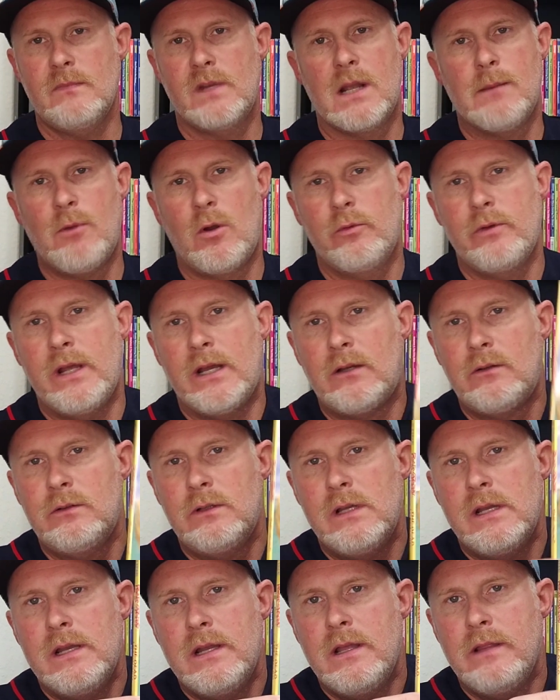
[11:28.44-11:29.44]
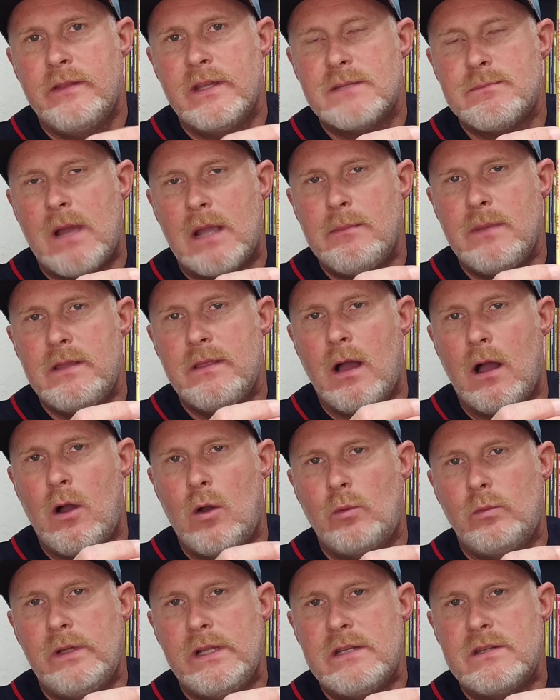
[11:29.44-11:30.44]
Come on now. This might be the
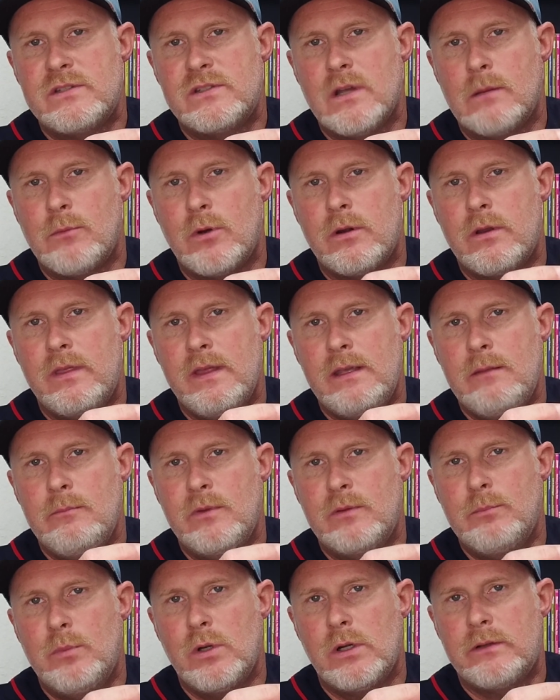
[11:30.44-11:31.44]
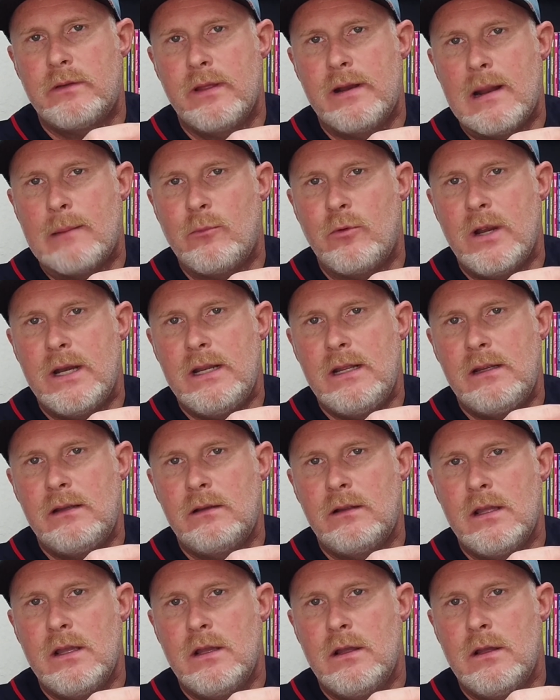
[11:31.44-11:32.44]
only summer-themed book that I'm
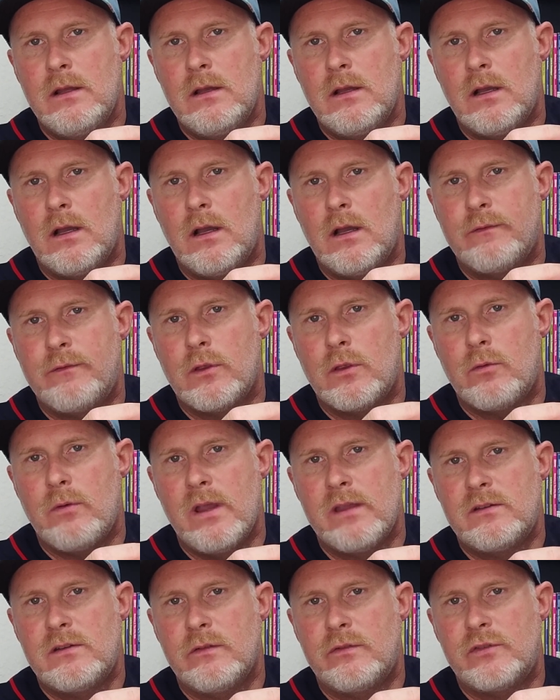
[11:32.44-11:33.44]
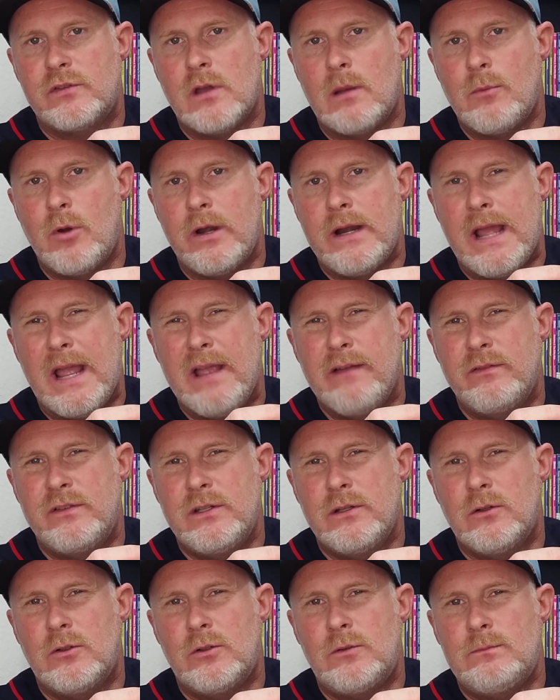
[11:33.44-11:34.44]
reading for the rest of summer, and I have
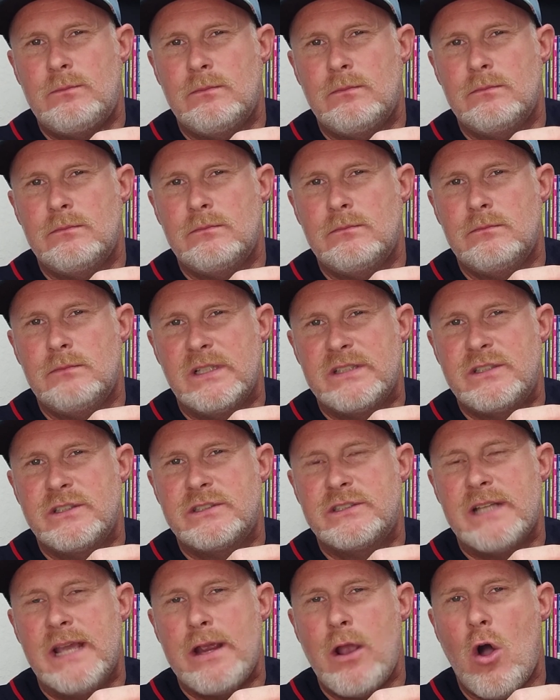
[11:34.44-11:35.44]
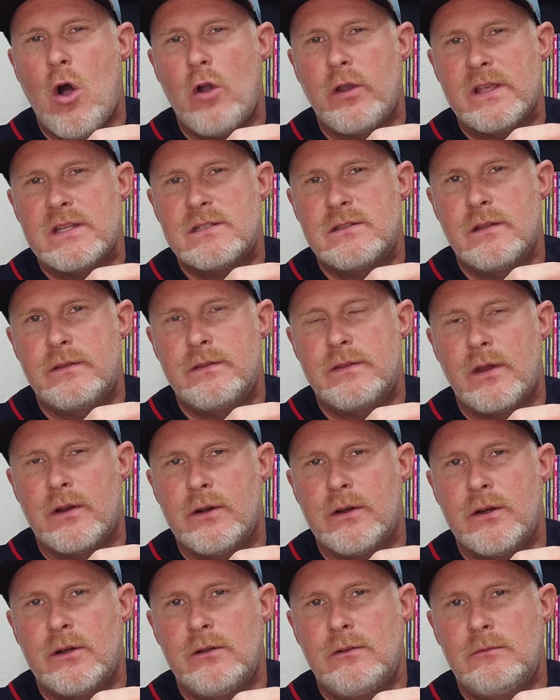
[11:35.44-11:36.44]
till, let's just say, August the
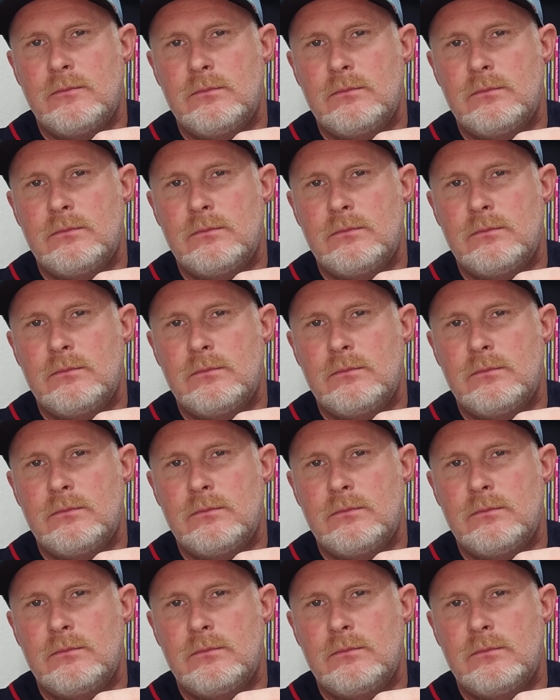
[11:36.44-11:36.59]
3rd.